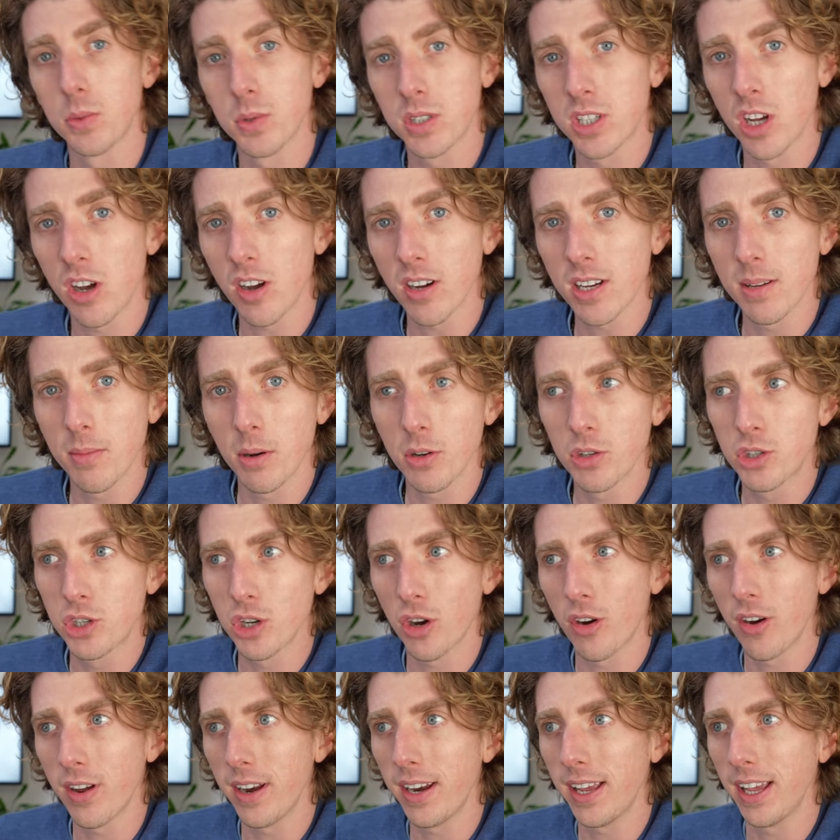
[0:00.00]
was talking about
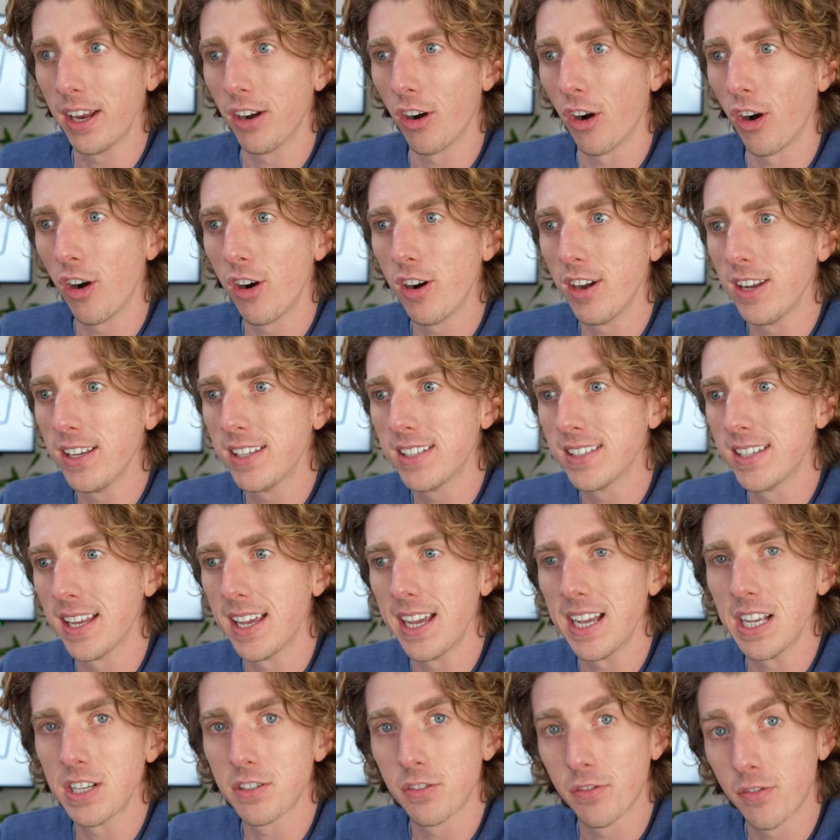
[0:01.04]
joining an early
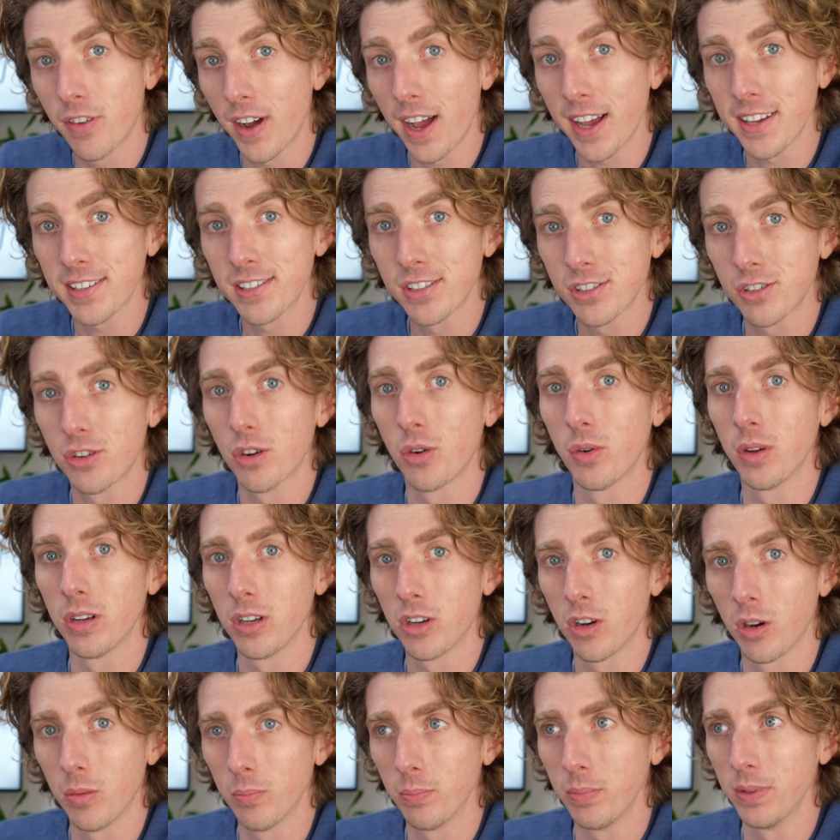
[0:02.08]
stage, fast growing
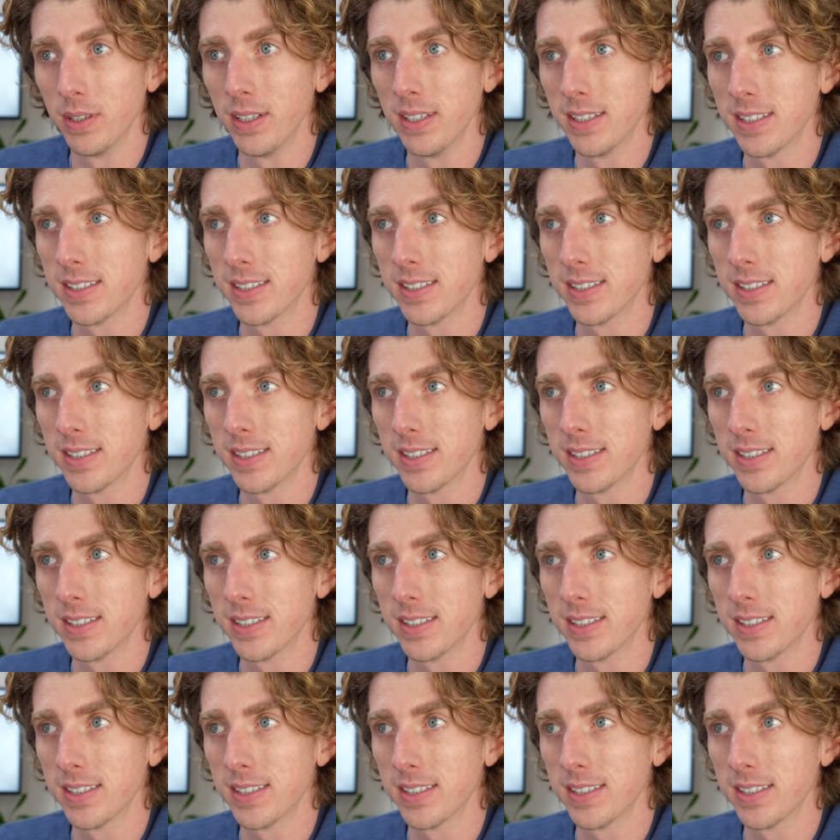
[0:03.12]
company,